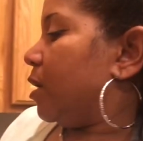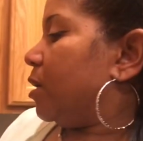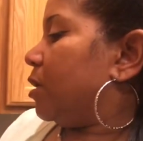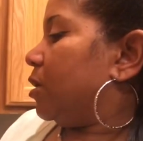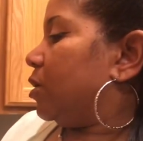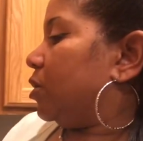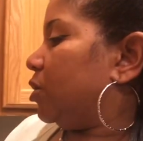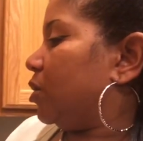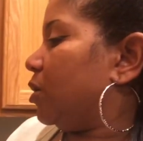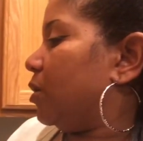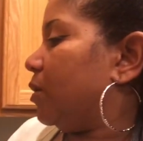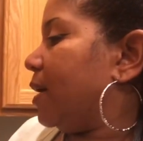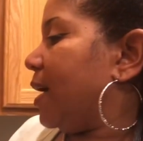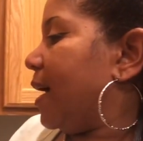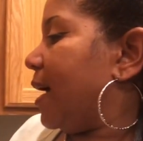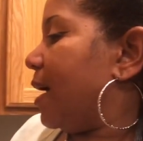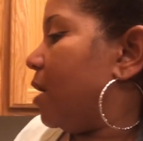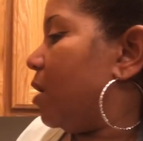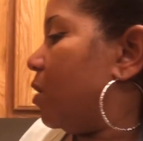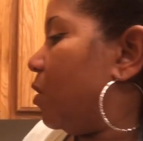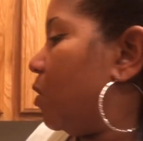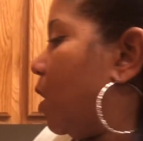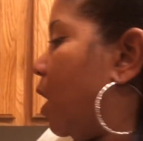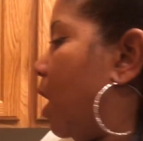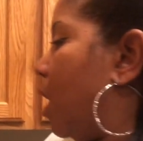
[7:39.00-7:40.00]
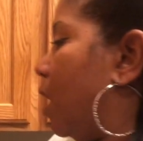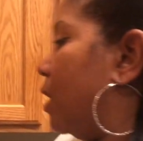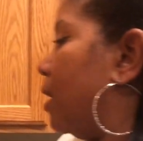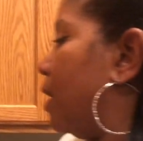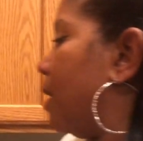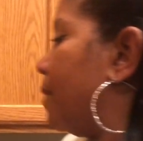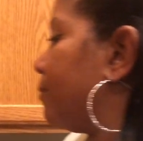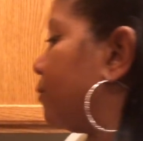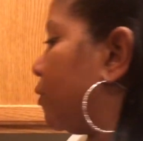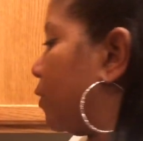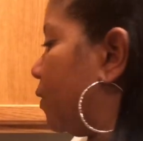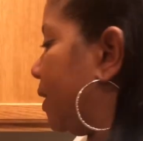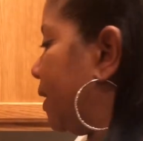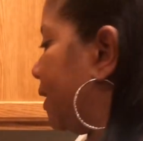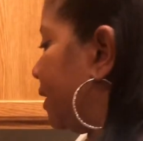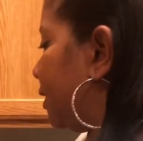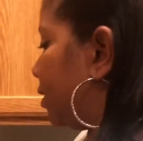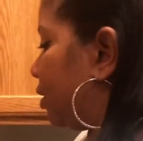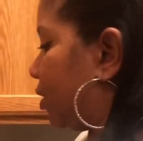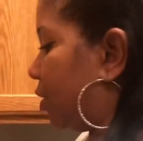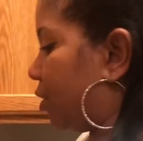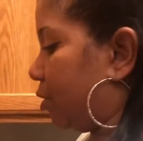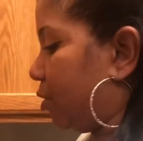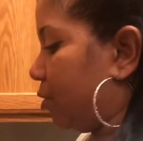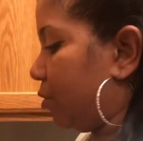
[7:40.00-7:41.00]
So now all I'm going
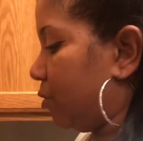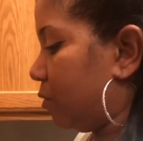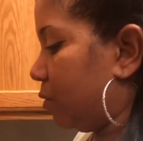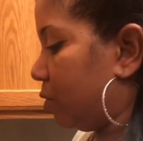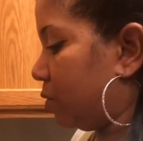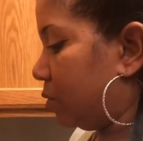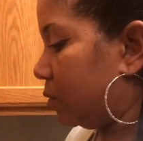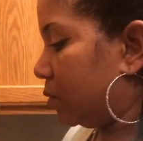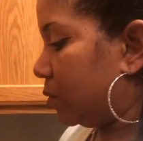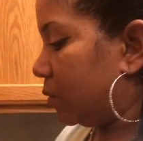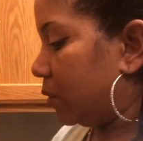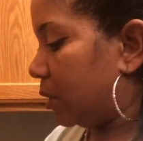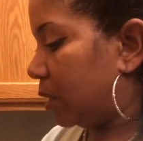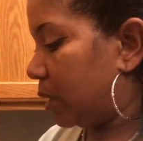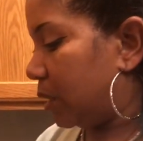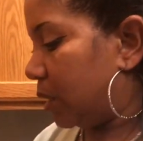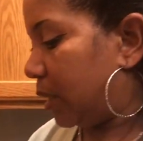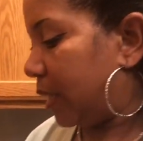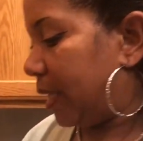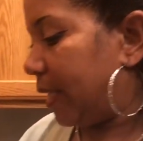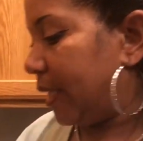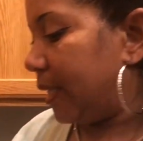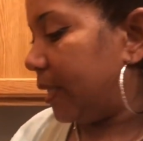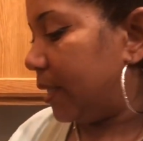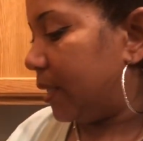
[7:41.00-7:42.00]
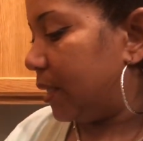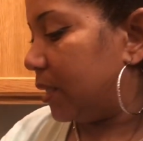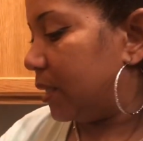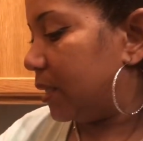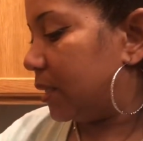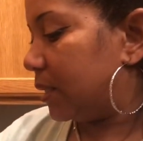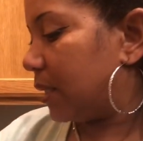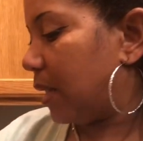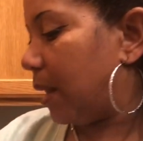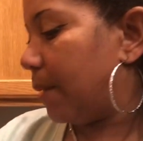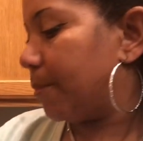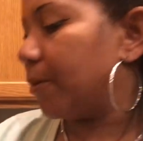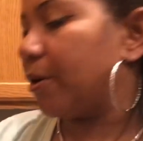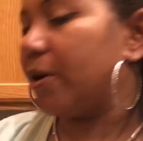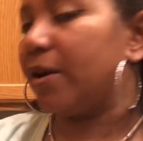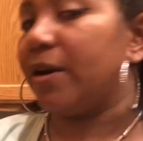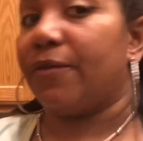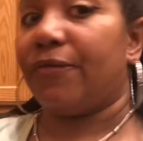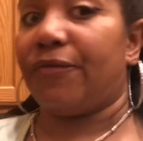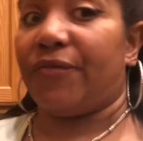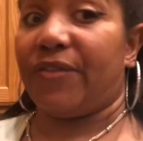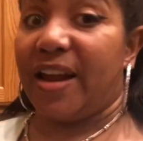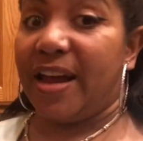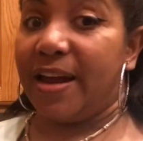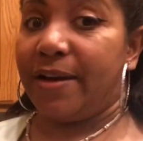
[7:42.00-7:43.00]
to do is I'm going to
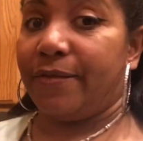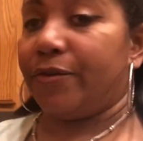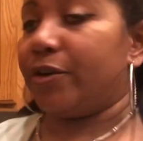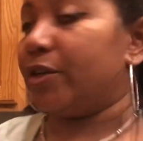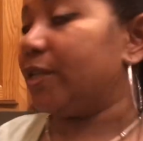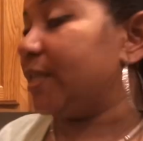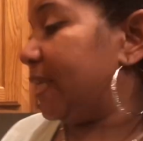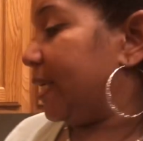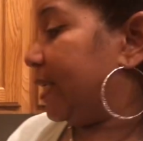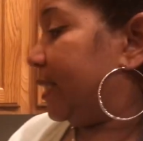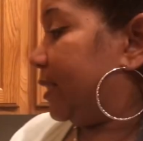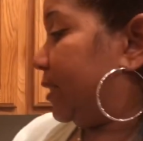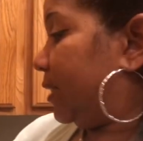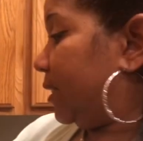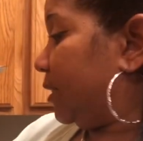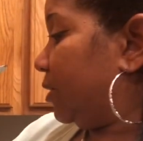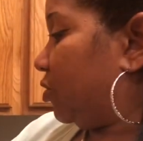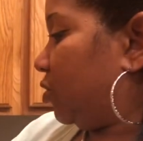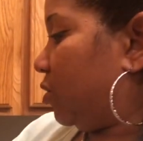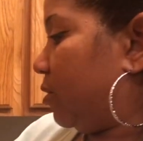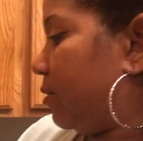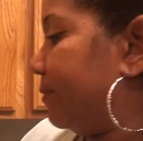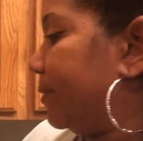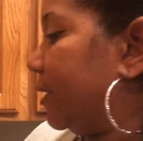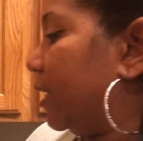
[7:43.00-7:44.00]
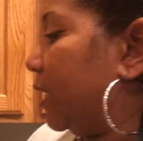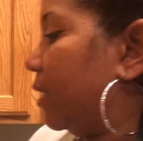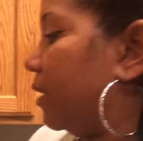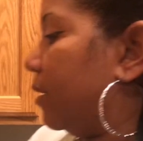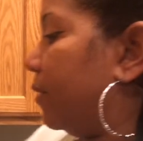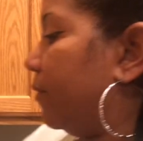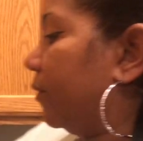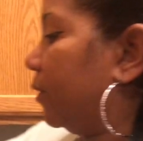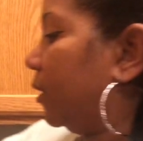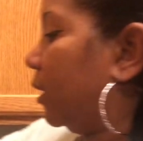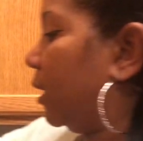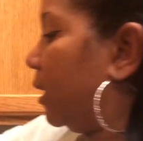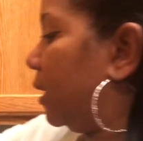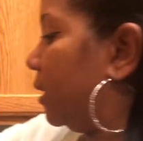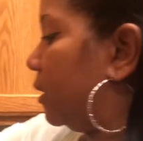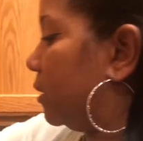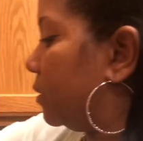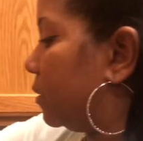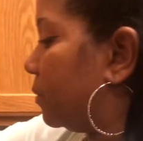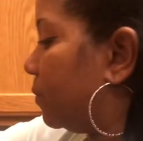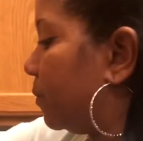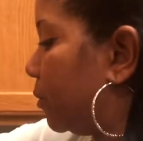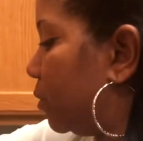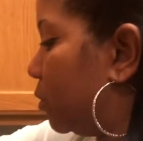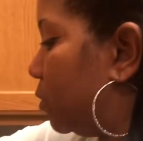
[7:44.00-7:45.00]
flavor test it. So I'm going to get a clean
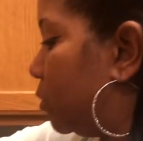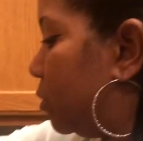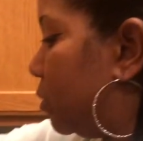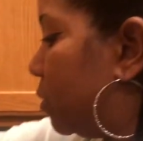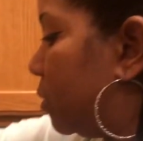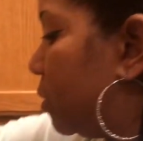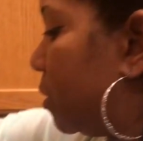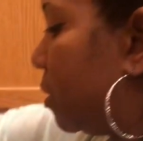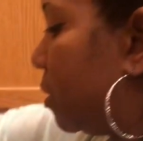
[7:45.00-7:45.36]
spoon.